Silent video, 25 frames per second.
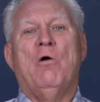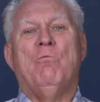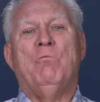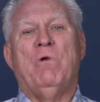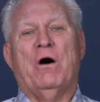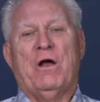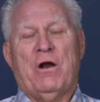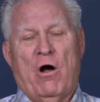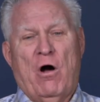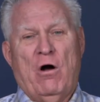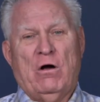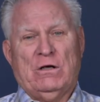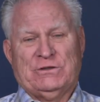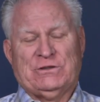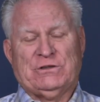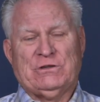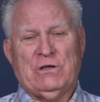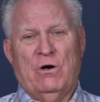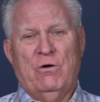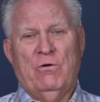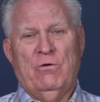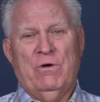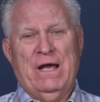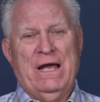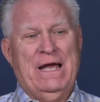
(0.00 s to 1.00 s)
But
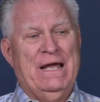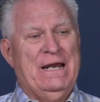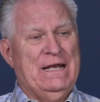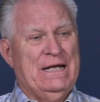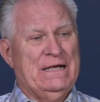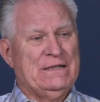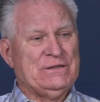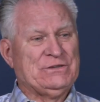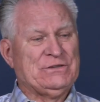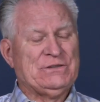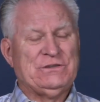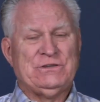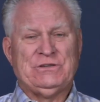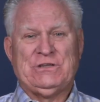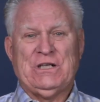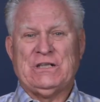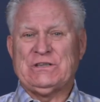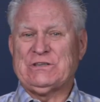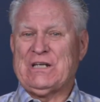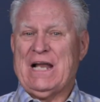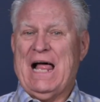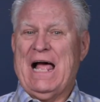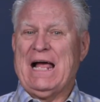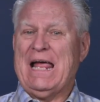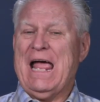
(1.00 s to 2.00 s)
also, it is
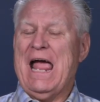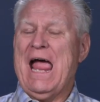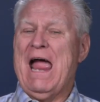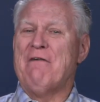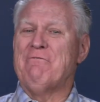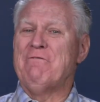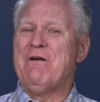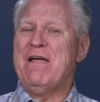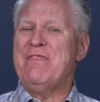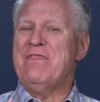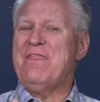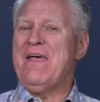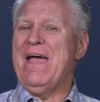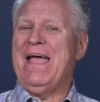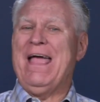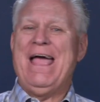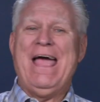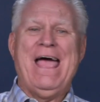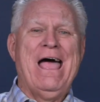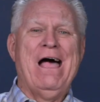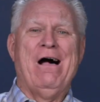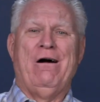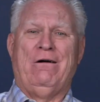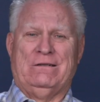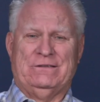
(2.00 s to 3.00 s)
just like everything
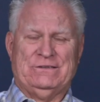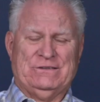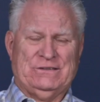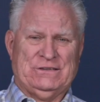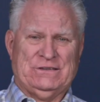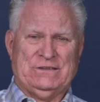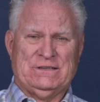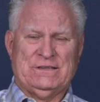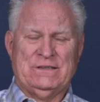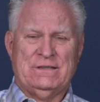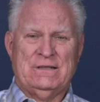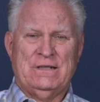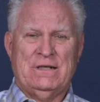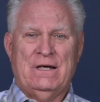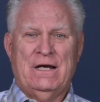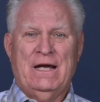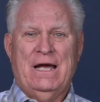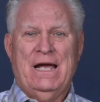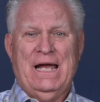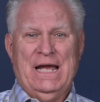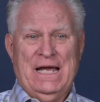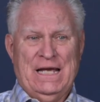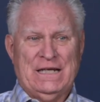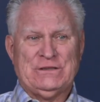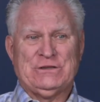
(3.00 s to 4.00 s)
else
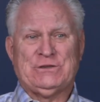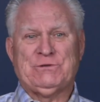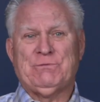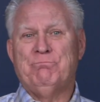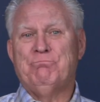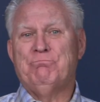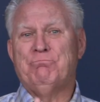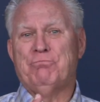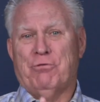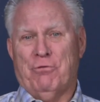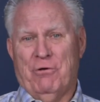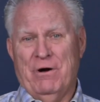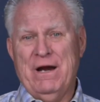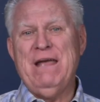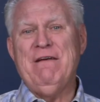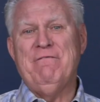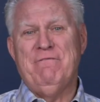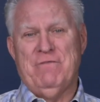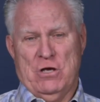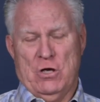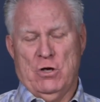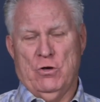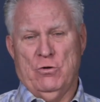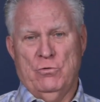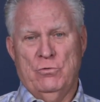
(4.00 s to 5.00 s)
is
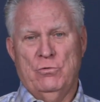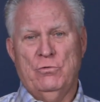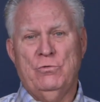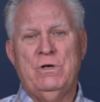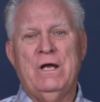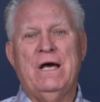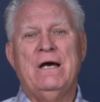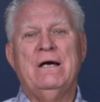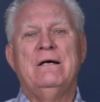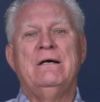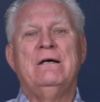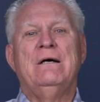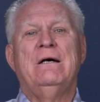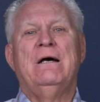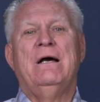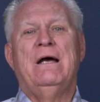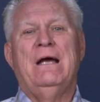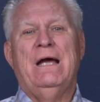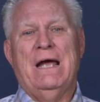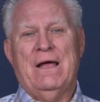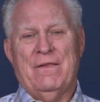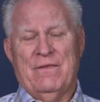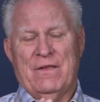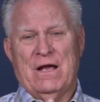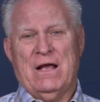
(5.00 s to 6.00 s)
previewed
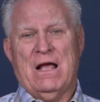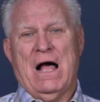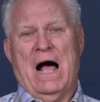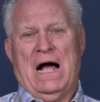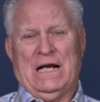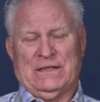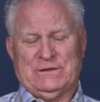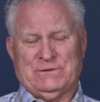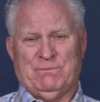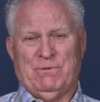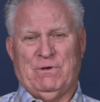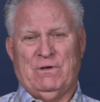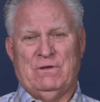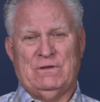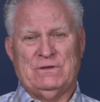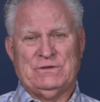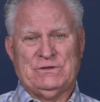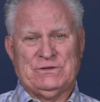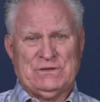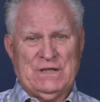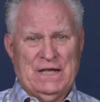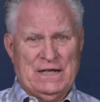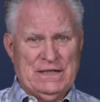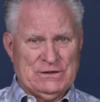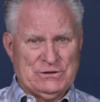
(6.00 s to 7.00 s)
in the
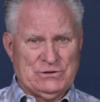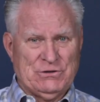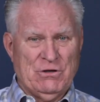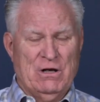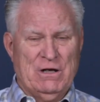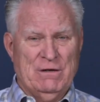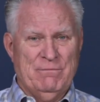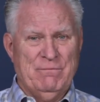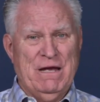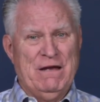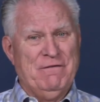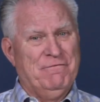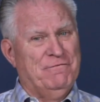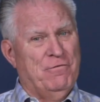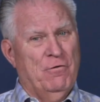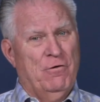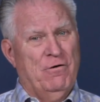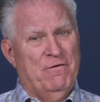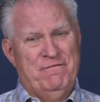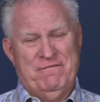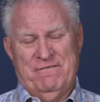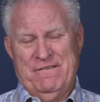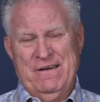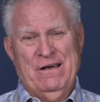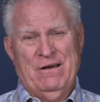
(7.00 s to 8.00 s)
Gospels that is going to be
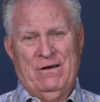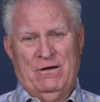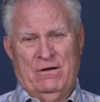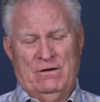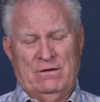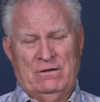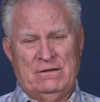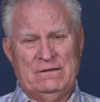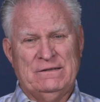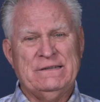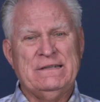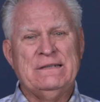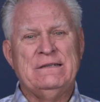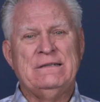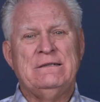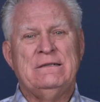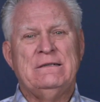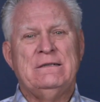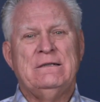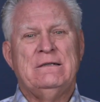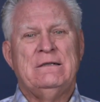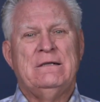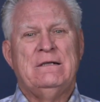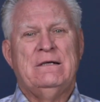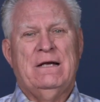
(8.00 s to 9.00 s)
fulfilled
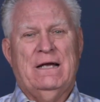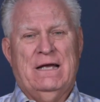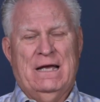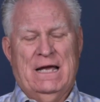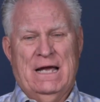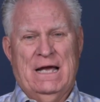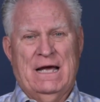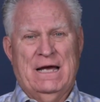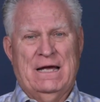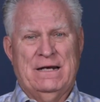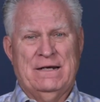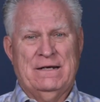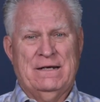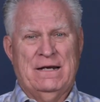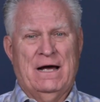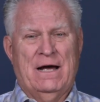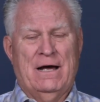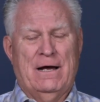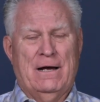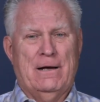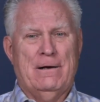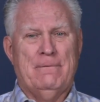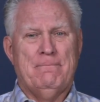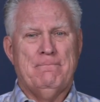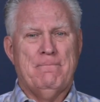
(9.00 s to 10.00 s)
in
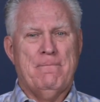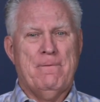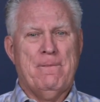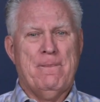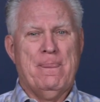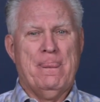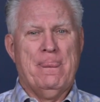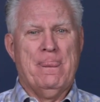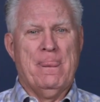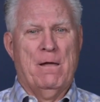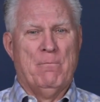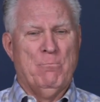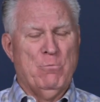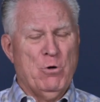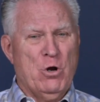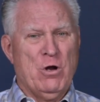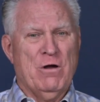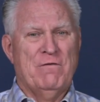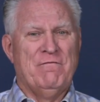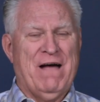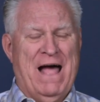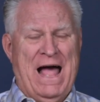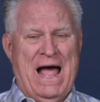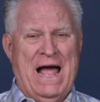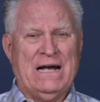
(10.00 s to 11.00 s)
the book
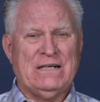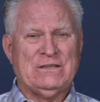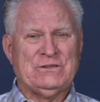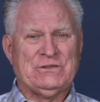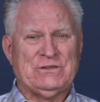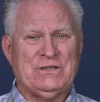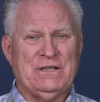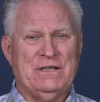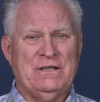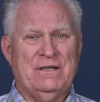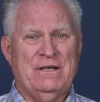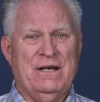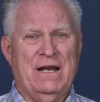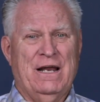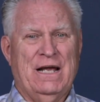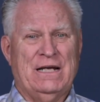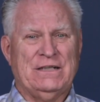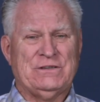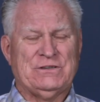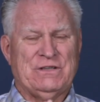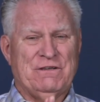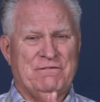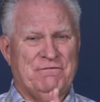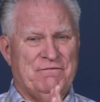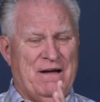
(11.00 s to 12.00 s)
of Acts and
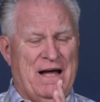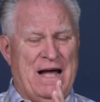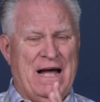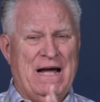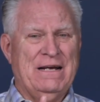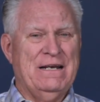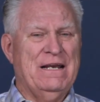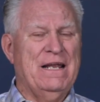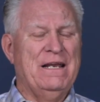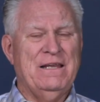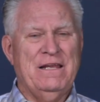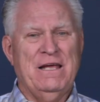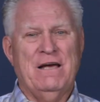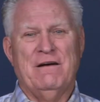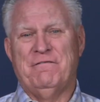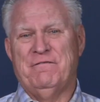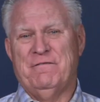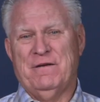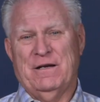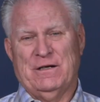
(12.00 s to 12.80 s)
as defined in the